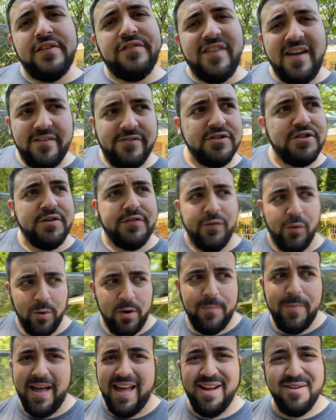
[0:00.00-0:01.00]

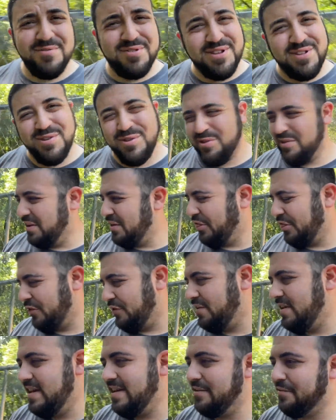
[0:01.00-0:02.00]
540 pounds. It's only like
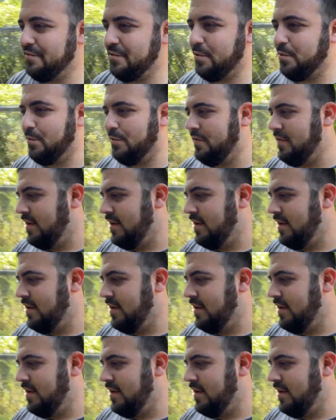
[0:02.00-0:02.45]
30 years old.